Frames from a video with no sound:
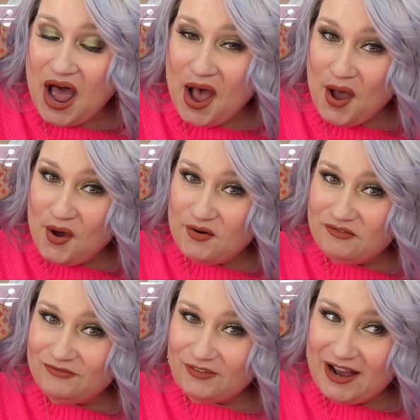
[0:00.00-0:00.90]

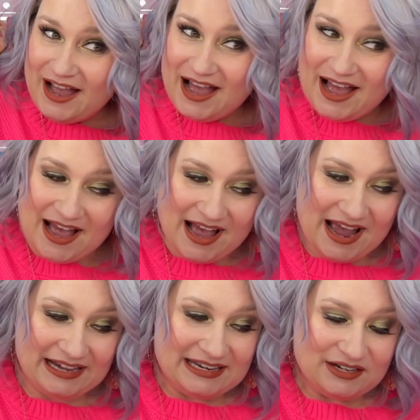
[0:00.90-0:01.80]
Ofra,
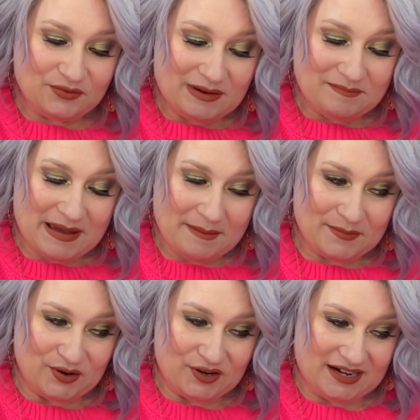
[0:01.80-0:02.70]
I need to
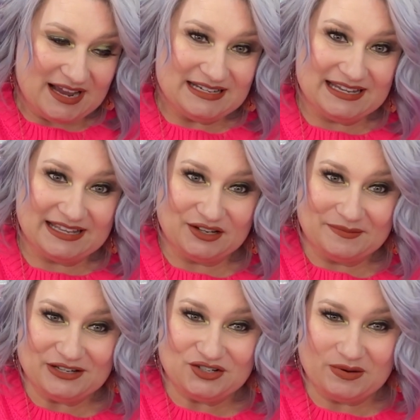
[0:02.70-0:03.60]
remember not to get their
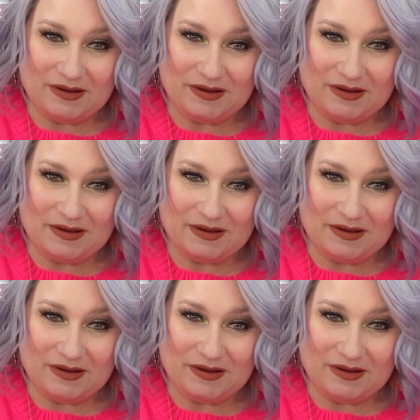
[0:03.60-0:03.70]
mystery